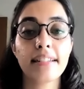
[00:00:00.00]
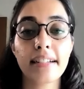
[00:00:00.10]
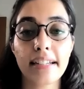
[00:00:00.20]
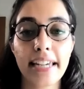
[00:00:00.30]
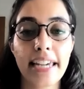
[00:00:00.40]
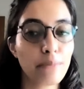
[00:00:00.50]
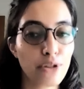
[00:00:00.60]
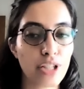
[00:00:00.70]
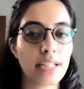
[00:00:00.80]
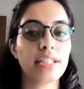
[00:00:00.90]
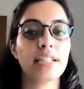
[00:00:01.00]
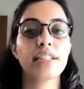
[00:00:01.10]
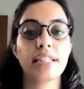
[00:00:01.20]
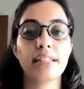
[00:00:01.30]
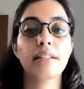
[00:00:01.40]
the game changing
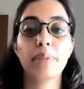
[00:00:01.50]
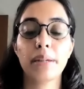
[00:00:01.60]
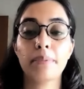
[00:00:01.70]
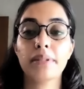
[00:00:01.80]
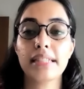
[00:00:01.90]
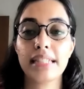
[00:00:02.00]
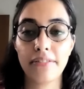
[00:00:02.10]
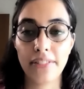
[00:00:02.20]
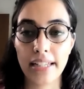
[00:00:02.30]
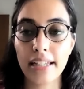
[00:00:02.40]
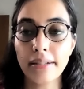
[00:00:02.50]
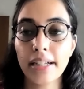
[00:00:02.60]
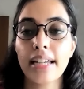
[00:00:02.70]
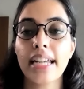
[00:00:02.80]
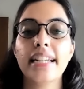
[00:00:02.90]
She the People TV,
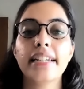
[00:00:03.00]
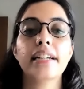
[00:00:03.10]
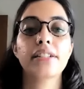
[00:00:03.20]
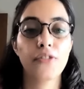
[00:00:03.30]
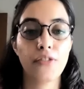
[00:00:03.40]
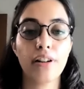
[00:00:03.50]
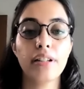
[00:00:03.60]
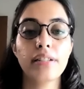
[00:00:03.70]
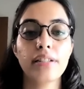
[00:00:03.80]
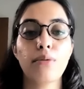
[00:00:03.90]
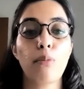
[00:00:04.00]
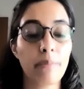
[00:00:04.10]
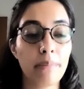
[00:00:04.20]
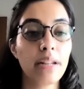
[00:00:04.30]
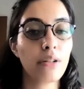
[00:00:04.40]
India's first
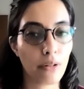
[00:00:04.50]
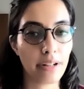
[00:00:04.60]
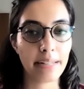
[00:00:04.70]
women only